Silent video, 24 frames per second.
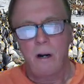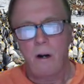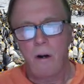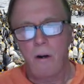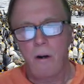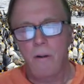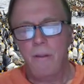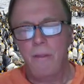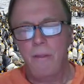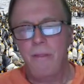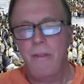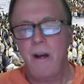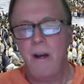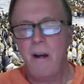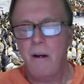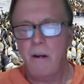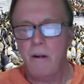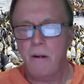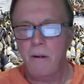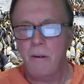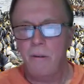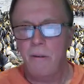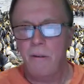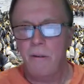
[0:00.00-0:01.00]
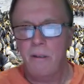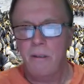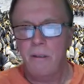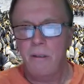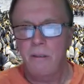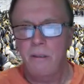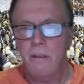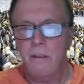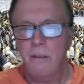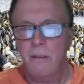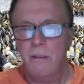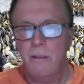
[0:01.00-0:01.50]

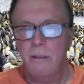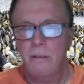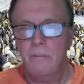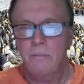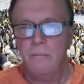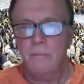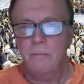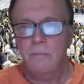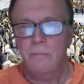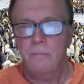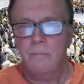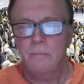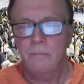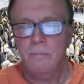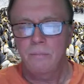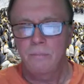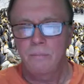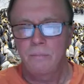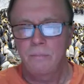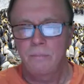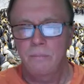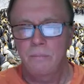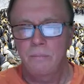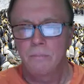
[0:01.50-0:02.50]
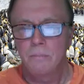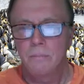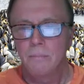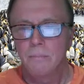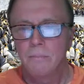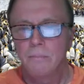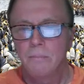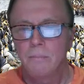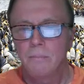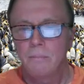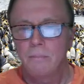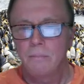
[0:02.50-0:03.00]

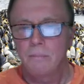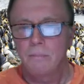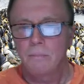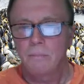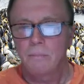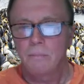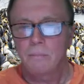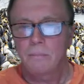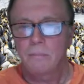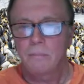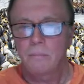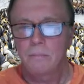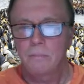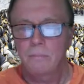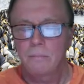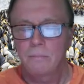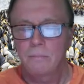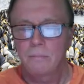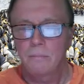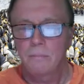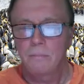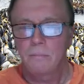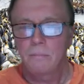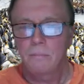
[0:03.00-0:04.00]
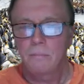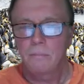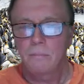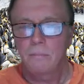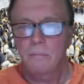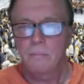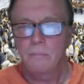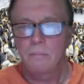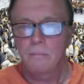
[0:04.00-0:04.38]
[no speech]